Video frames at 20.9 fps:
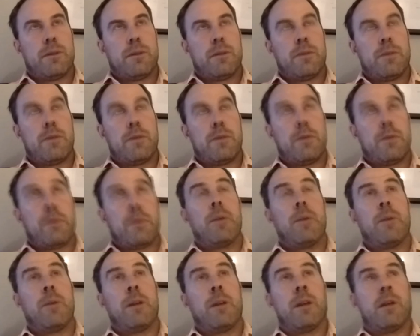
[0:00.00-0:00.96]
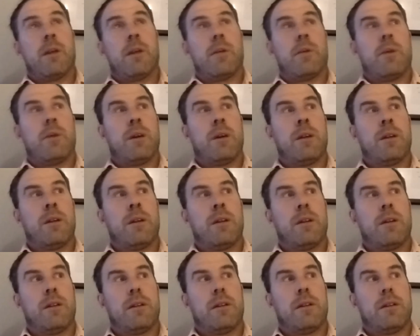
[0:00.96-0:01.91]
probably when I
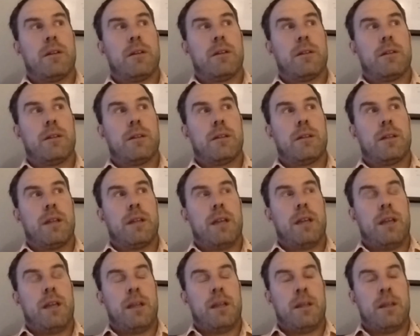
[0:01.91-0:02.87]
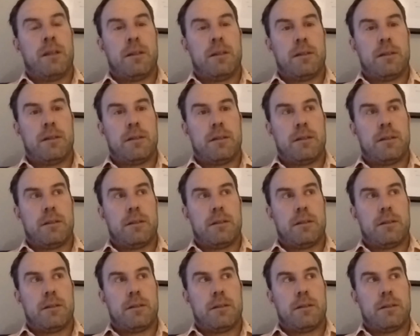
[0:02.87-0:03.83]
won in
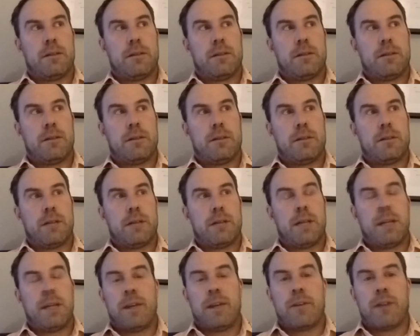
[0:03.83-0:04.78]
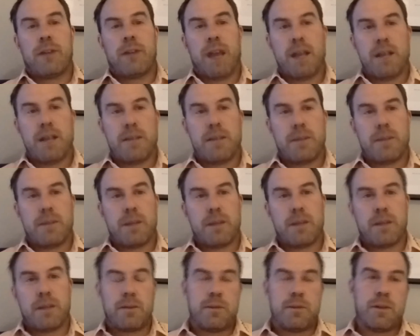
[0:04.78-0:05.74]
in Crans
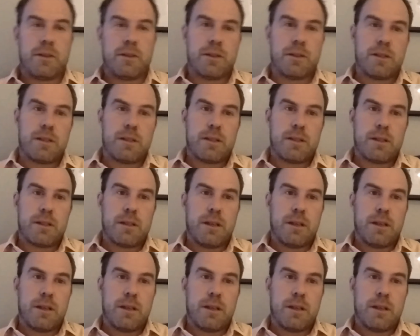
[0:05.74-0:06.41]
because it was